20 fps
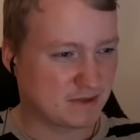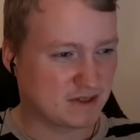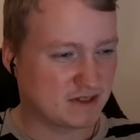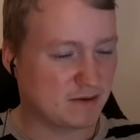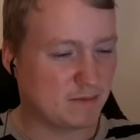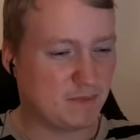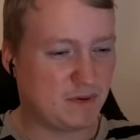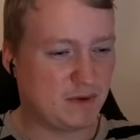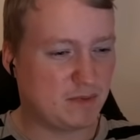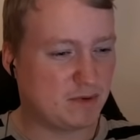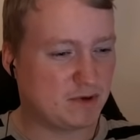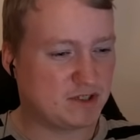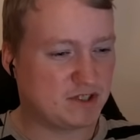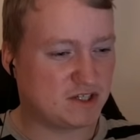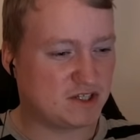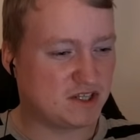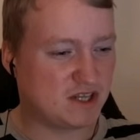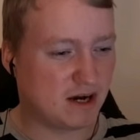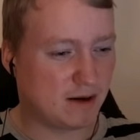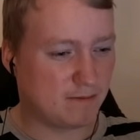Some people are
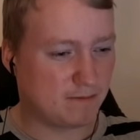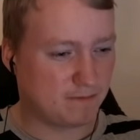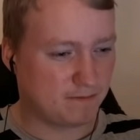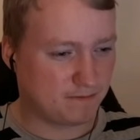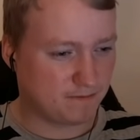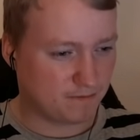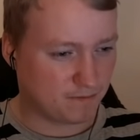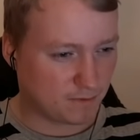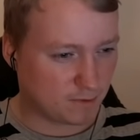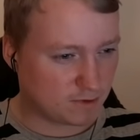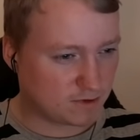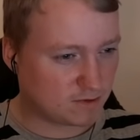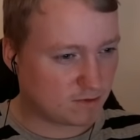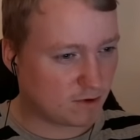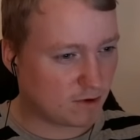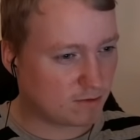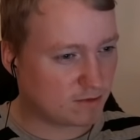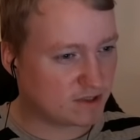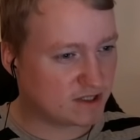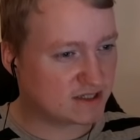just dumb. What's
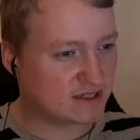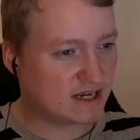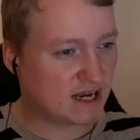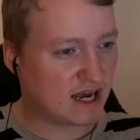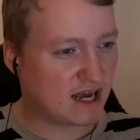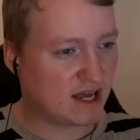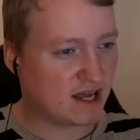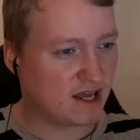wrong with this guy?